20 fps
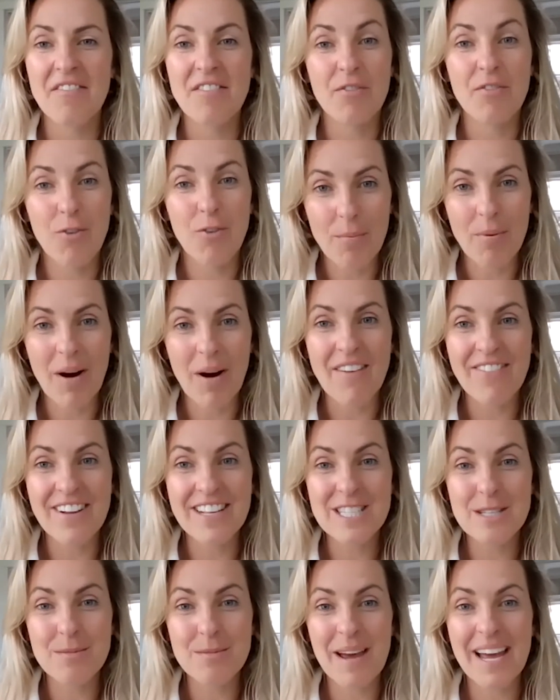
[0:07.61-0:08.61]
of the for
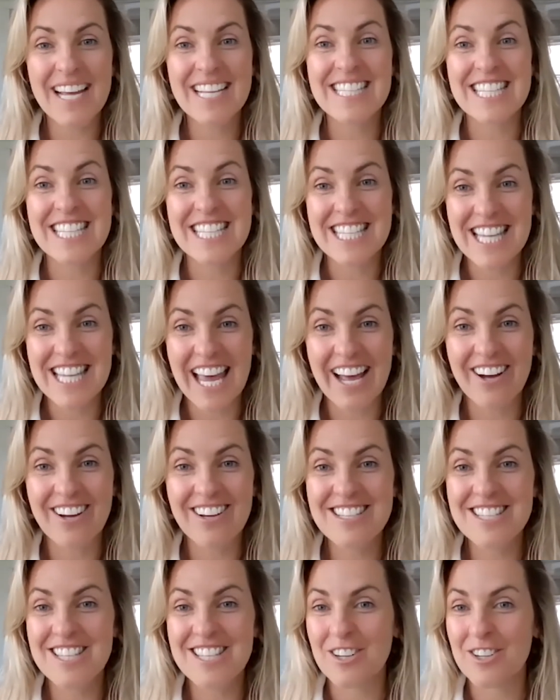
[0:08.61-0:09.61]
profit space and
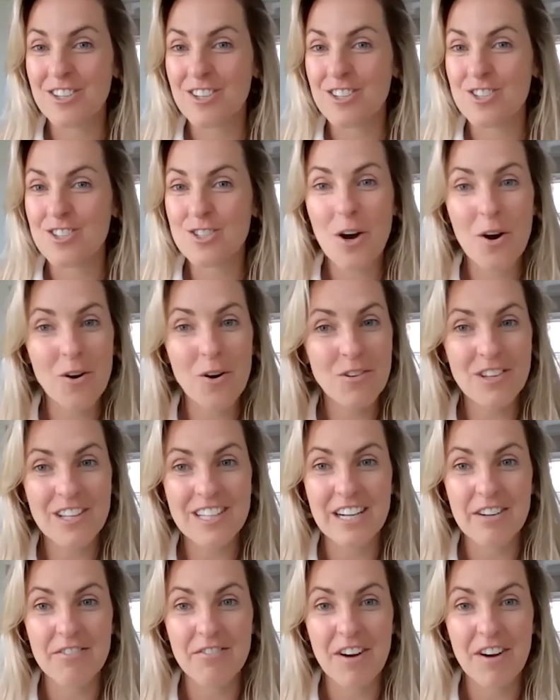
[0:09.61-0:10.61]
sales that are just
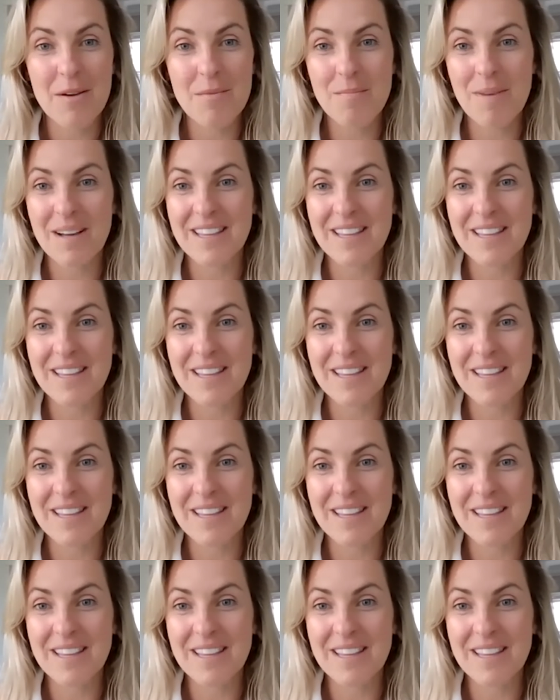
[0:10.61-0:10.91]
totally different,